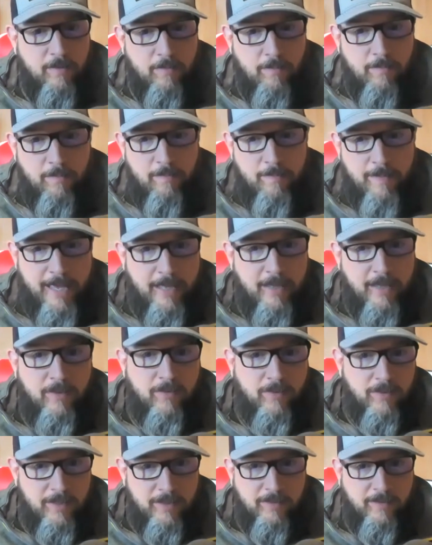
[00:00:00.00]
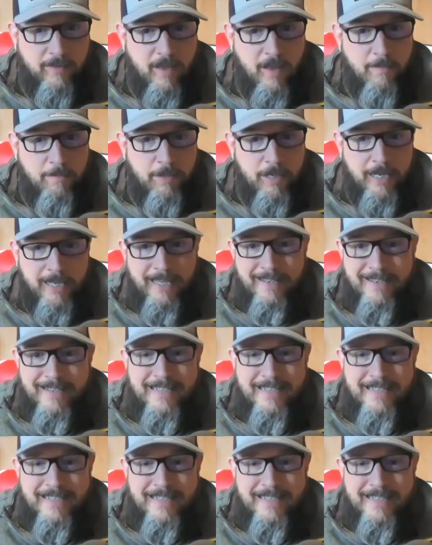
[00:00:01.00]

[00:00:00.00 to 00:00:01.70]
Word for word: makes this company